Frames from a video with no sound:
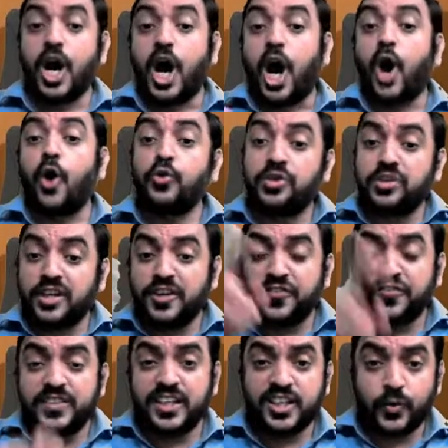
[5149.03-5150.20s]
Out of
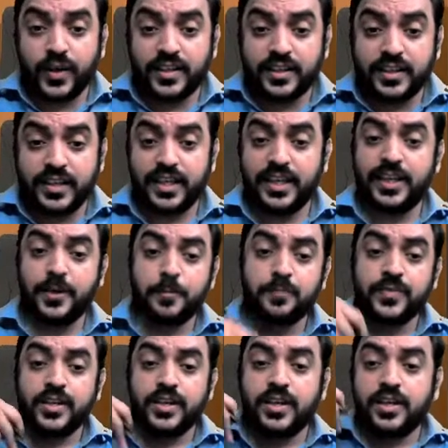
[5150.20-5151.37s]
the 20,
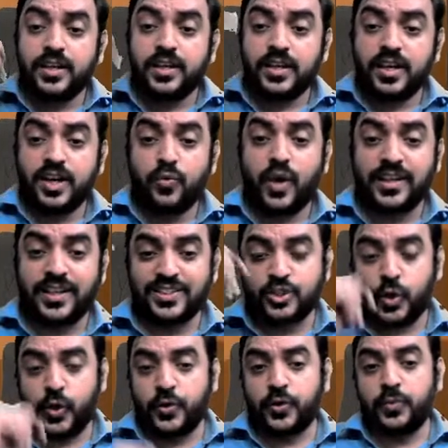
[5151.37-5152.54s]
what is
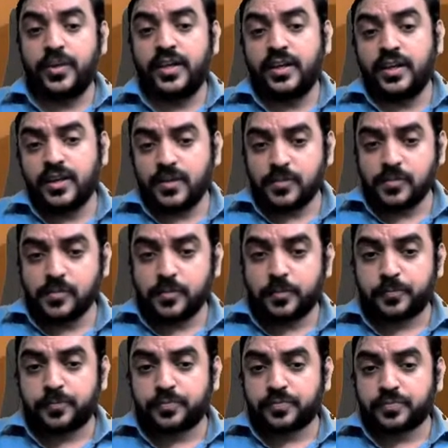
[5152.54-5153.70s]
going to be a
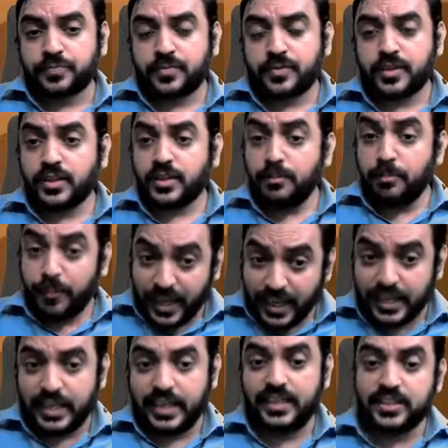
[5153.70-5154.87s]

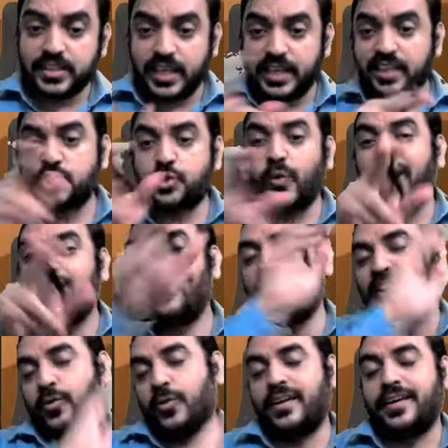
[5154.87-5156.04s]
male? That is 12 by
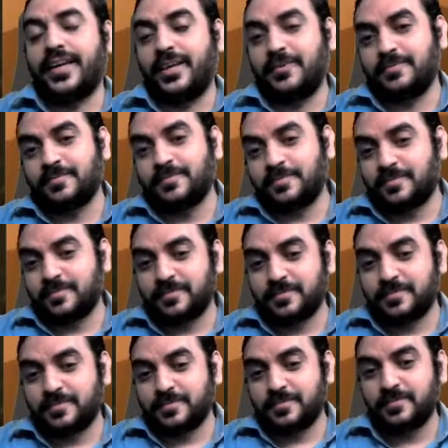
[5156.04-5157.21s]
20.
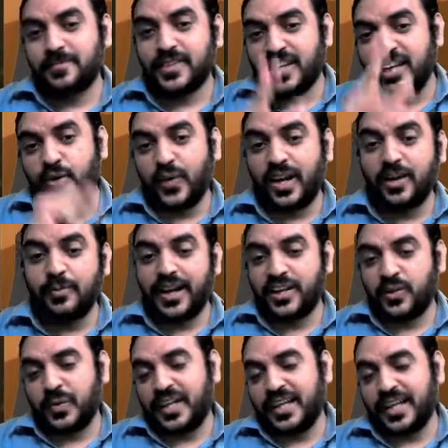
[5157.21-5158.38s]
12 by
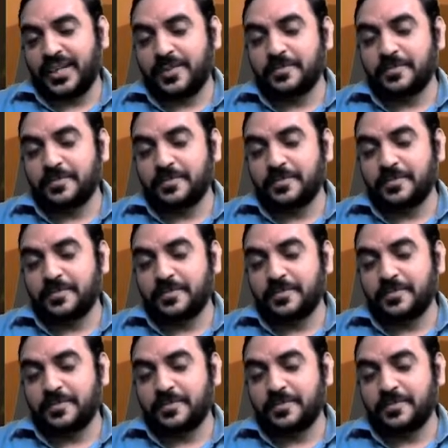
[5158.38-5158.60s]
20.